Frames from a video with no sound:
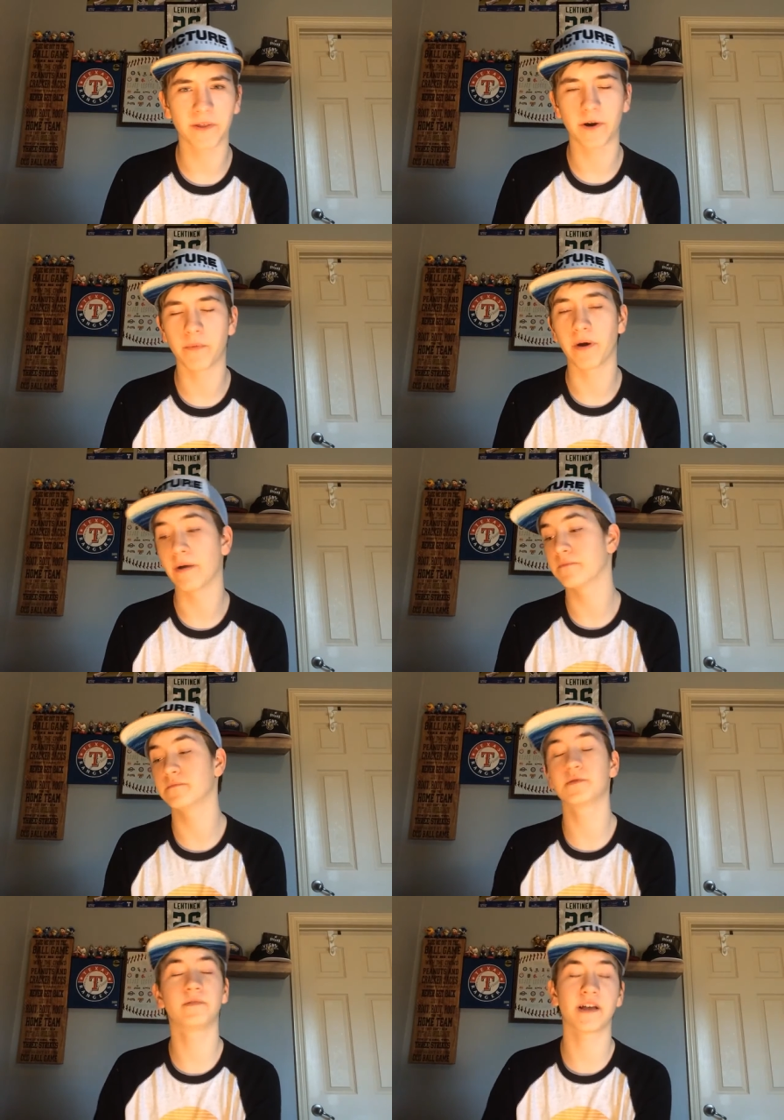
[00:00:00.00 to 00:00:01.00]
there,
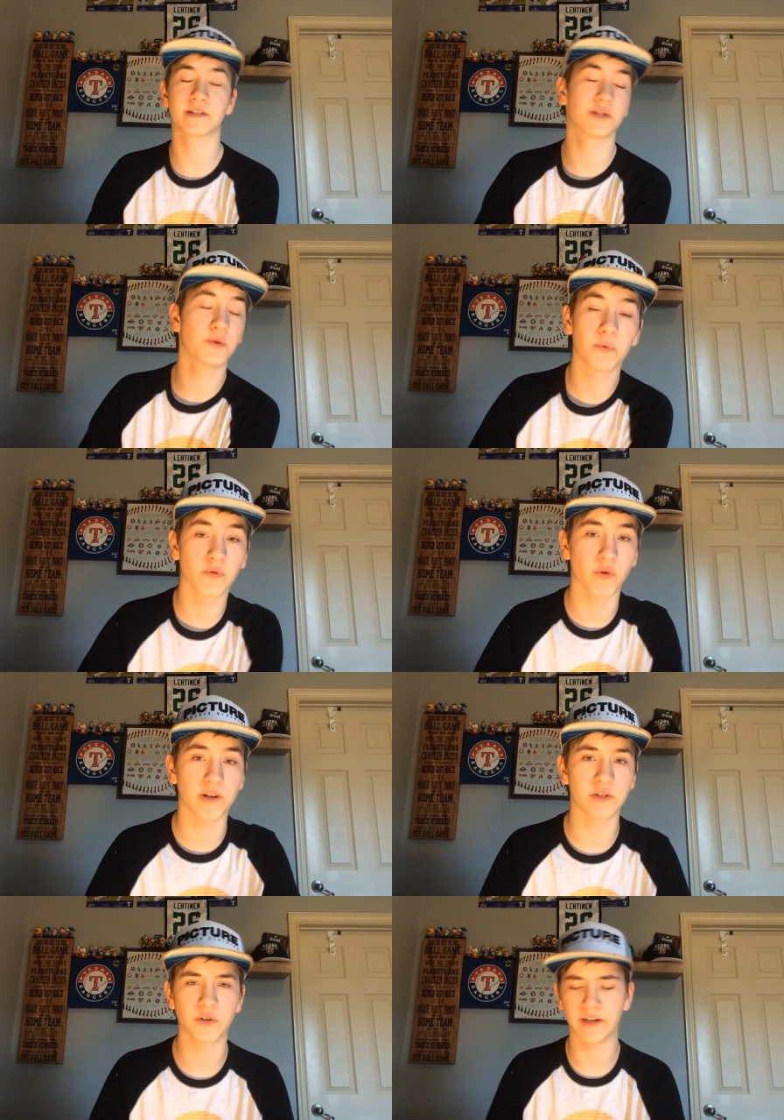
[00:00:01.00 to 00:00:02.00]
but that's super
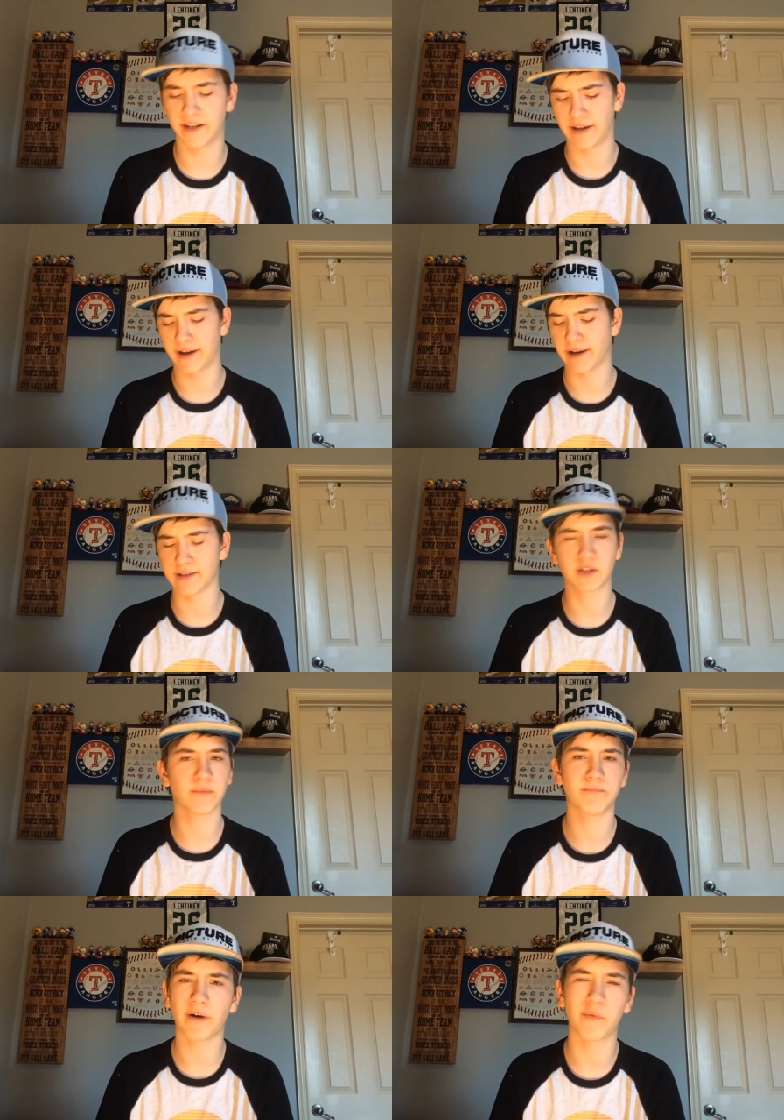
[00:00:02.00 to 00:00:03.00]
great to get I
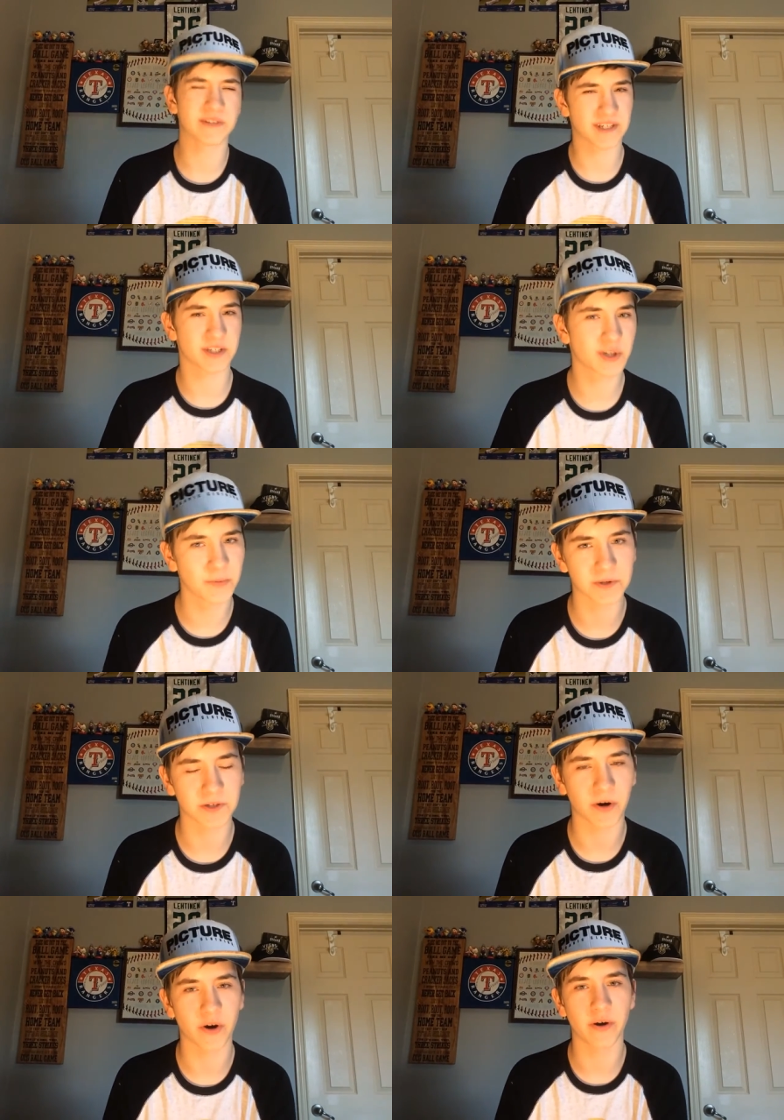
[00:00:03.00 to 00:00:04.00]
wouldn't say
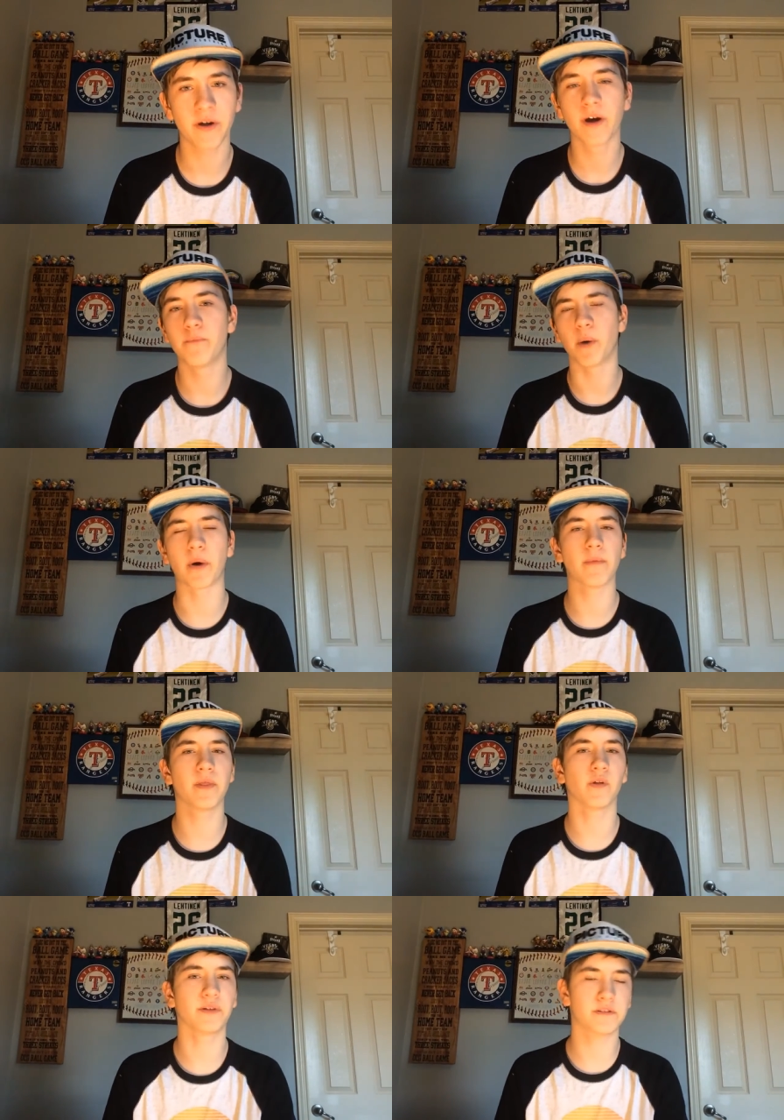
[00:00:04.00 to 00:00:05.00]
superstar, but probably
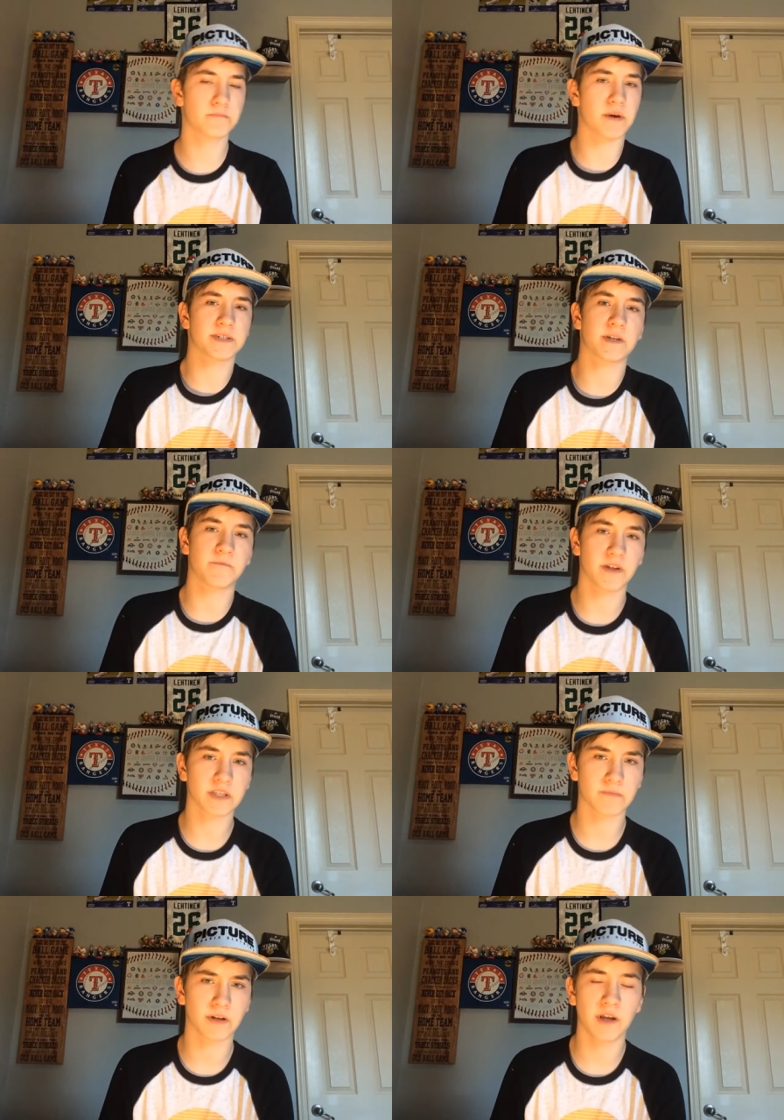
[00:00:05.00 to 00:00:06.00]
the least best
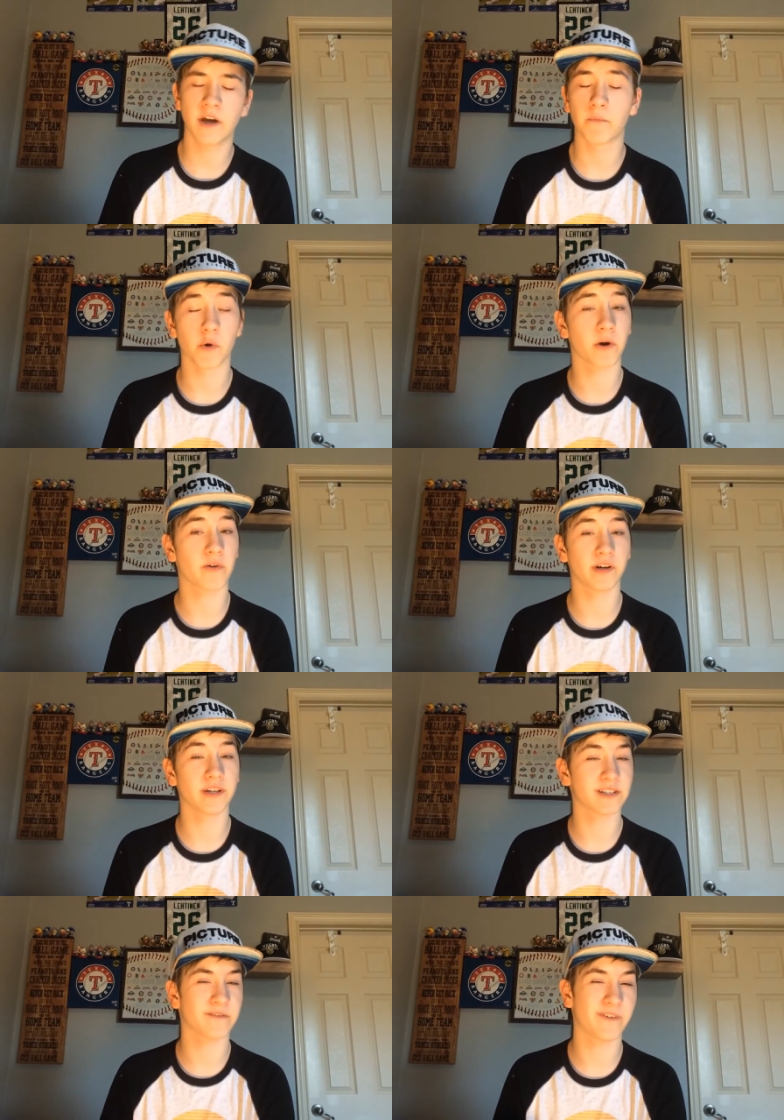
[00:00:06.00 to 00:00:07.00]
defenseman, Morgan Rielly.
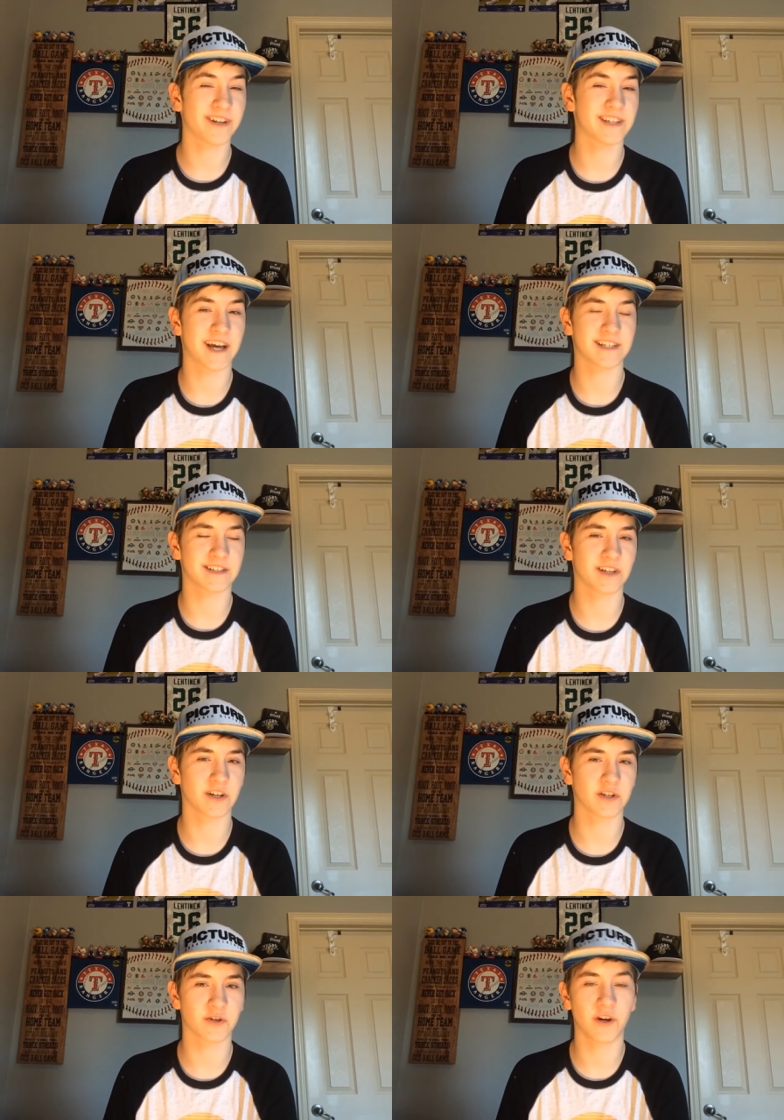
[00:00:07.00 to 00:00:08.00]
That's a fantastic
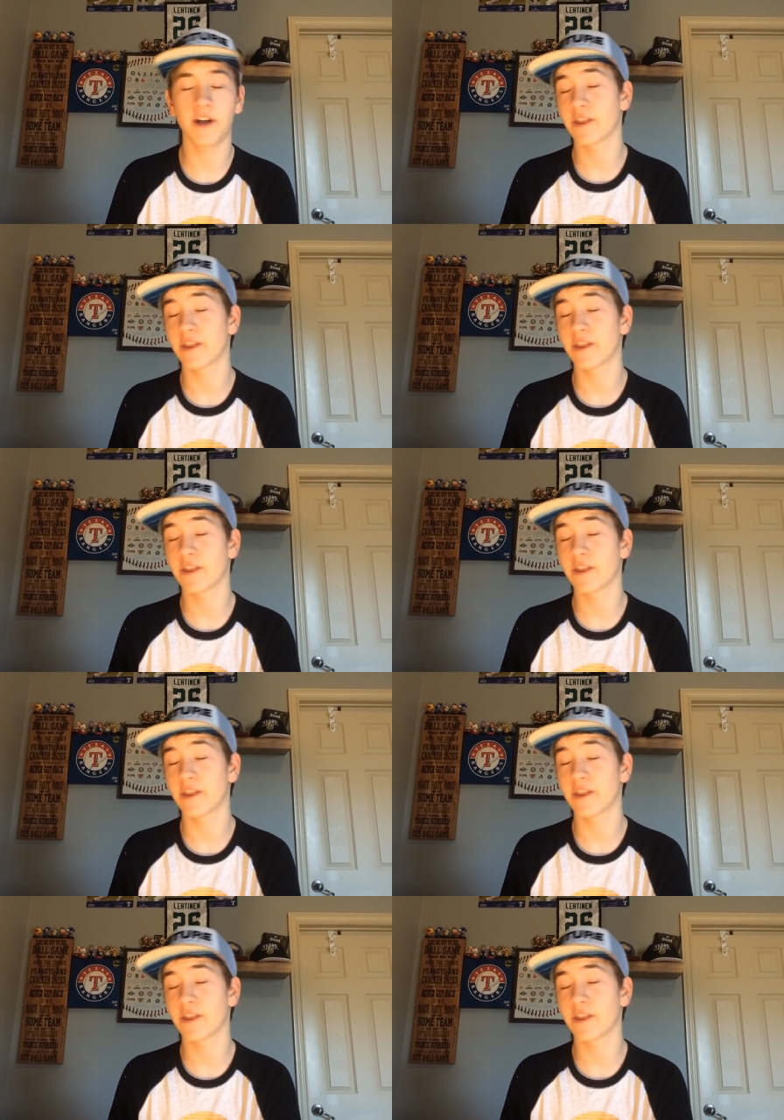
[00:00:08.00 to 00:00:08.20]
signature.